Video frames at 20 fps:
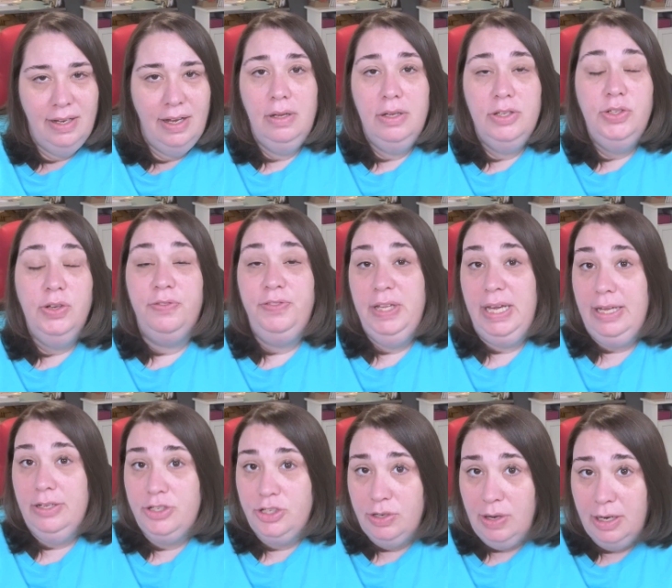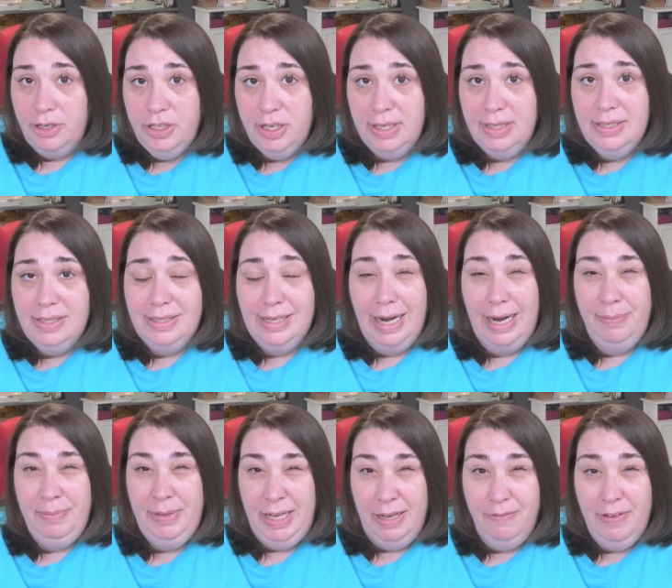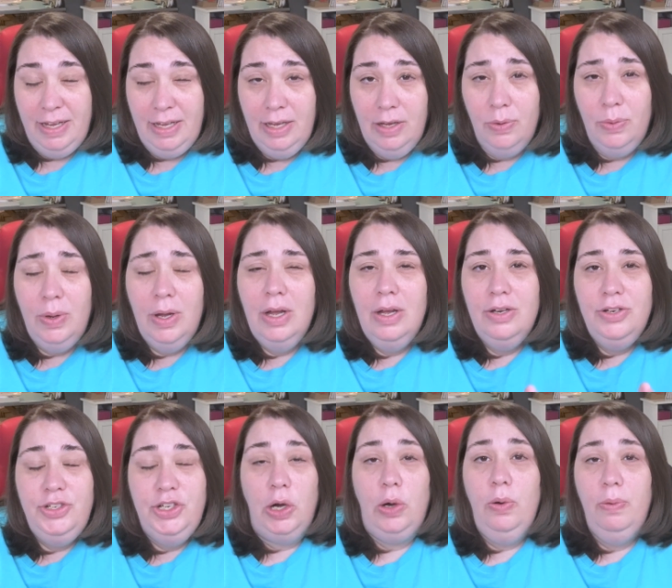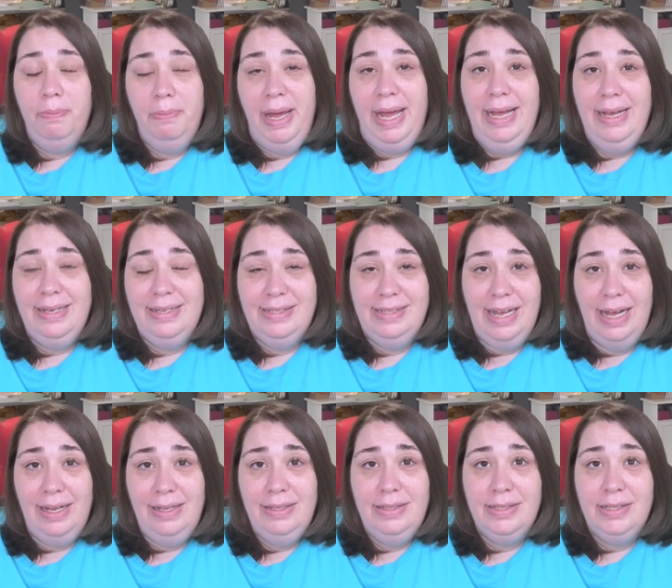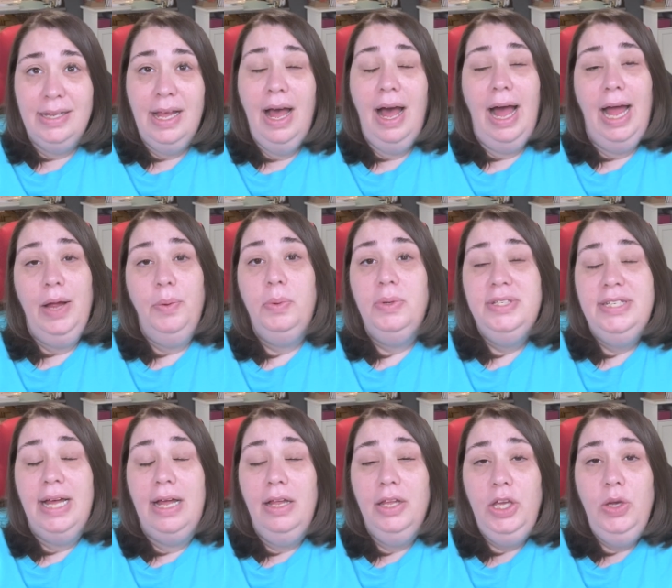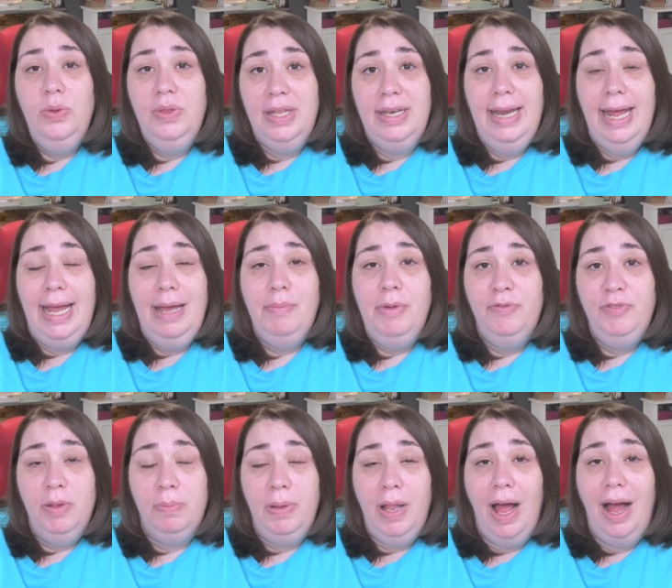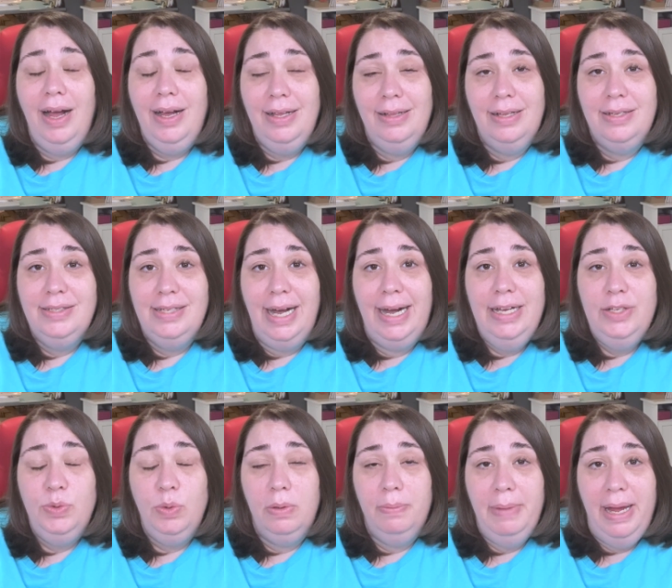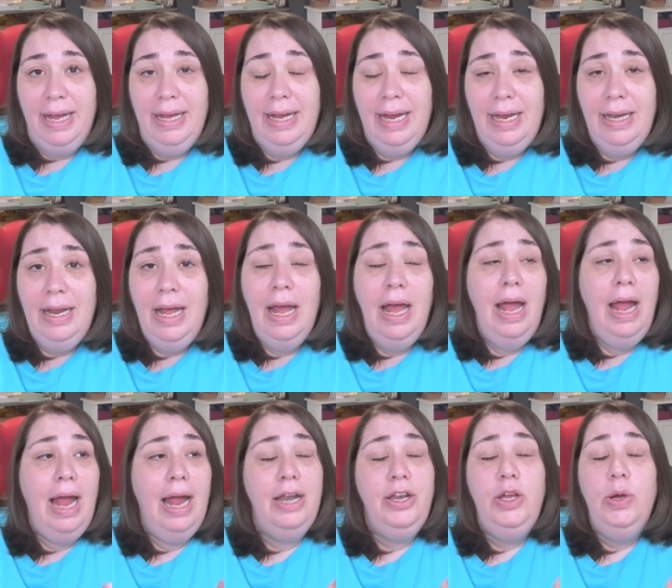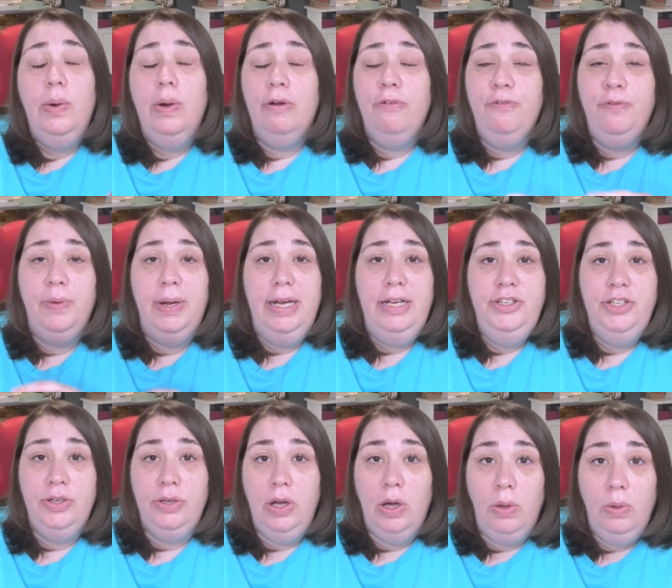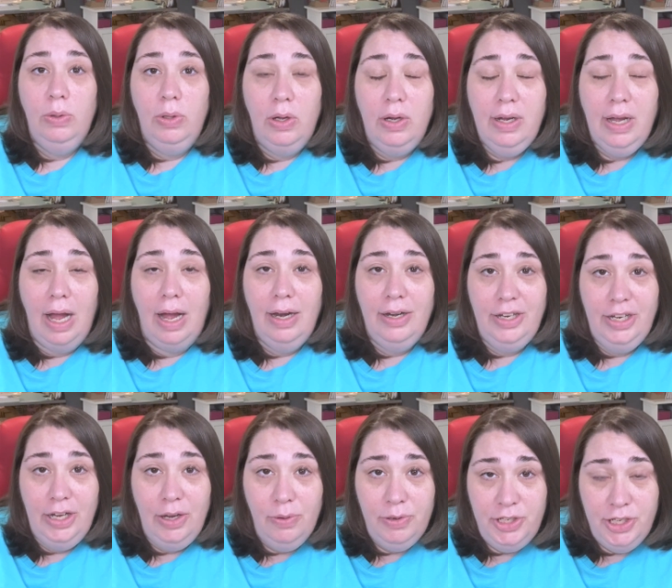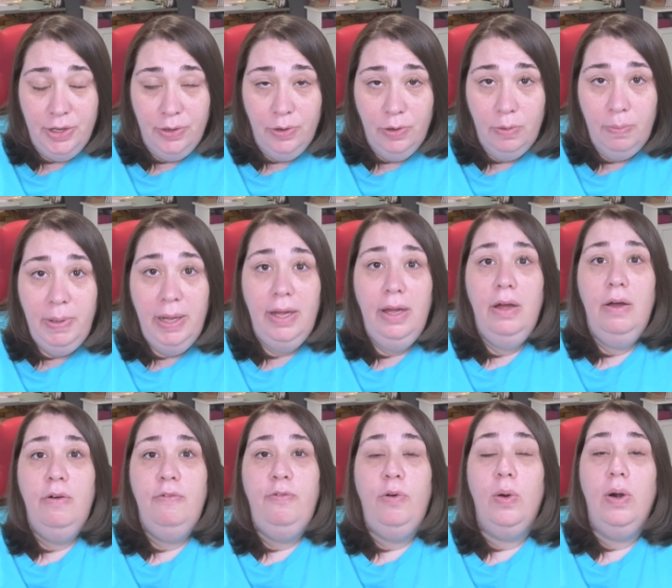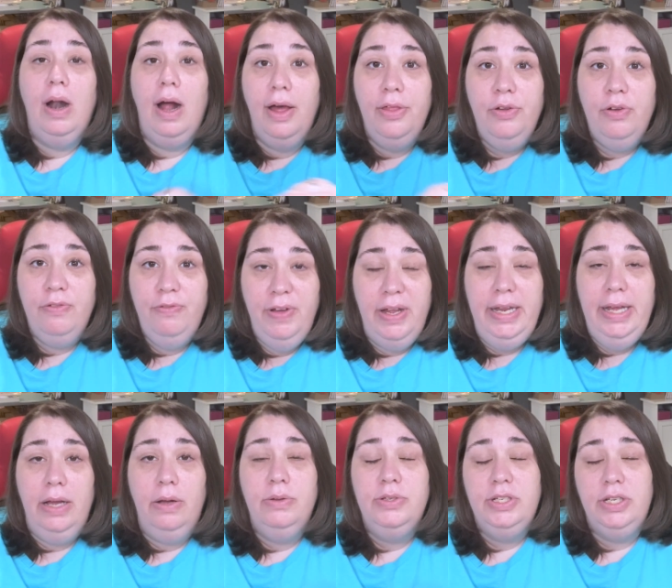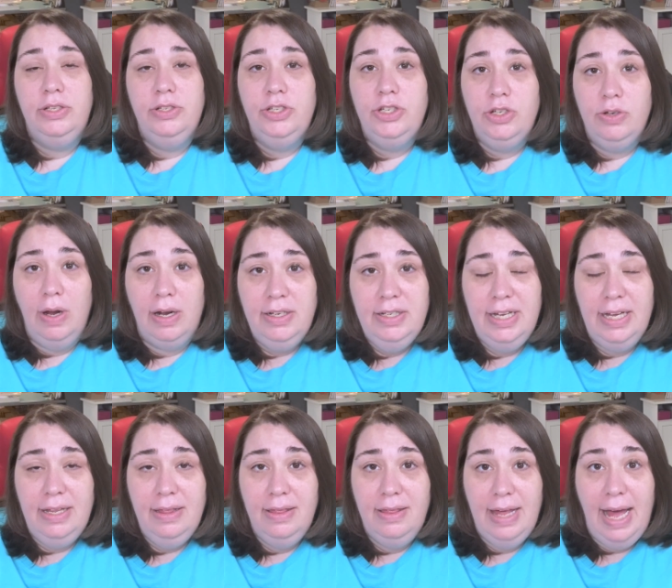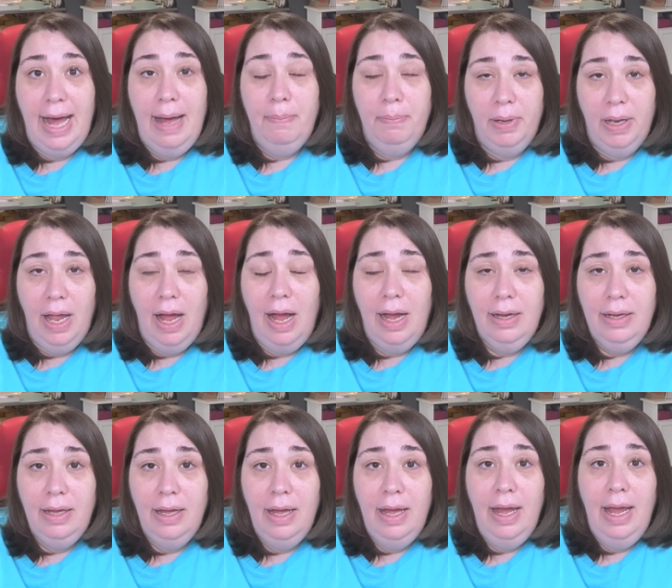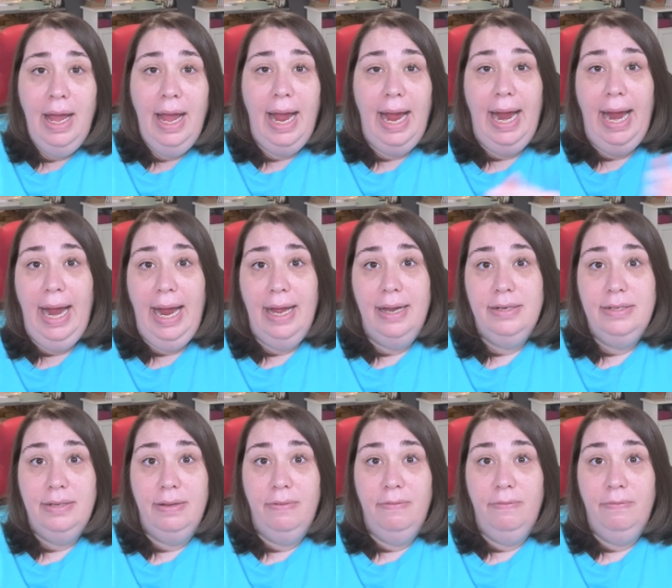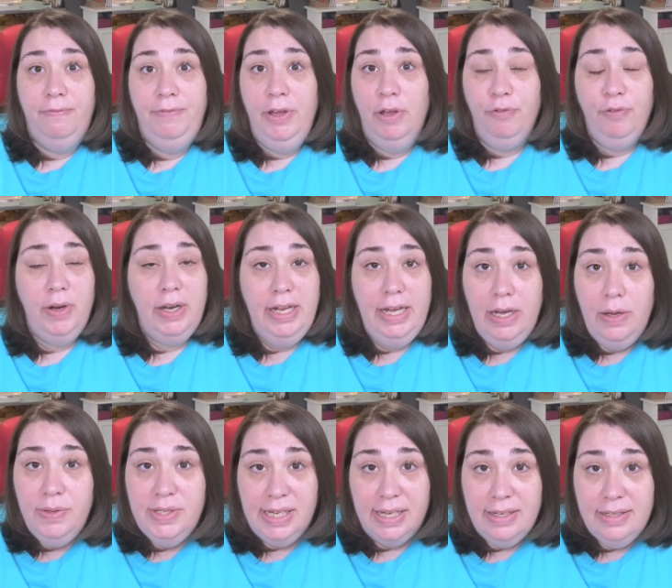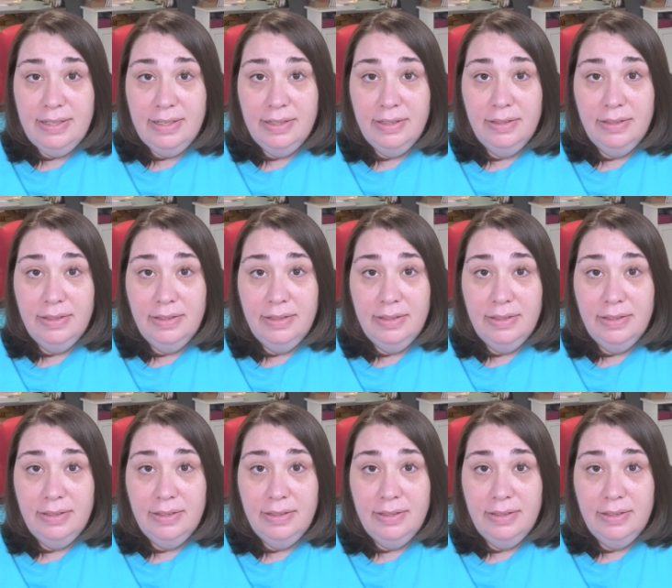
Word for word: So if the instructions that I'm giving you don't make sense, I will tell you the name of the block and the size we're making, and you are free to go look on YouTube for other videos constructing that block, and feel free to use it.